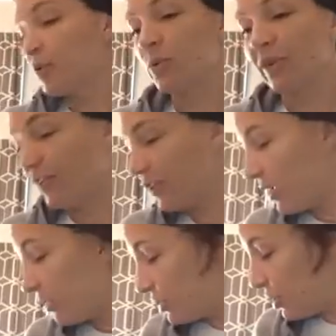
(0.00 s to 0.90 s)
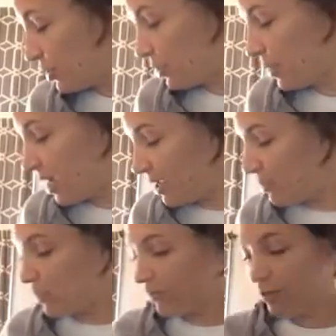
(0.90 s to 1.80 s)
So I figured I would show you. I
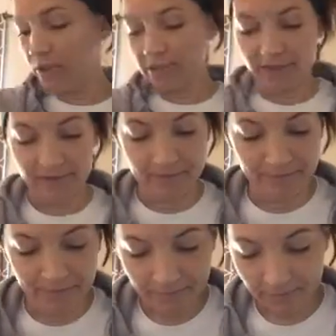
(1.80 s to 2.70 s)
am a one forty-seven.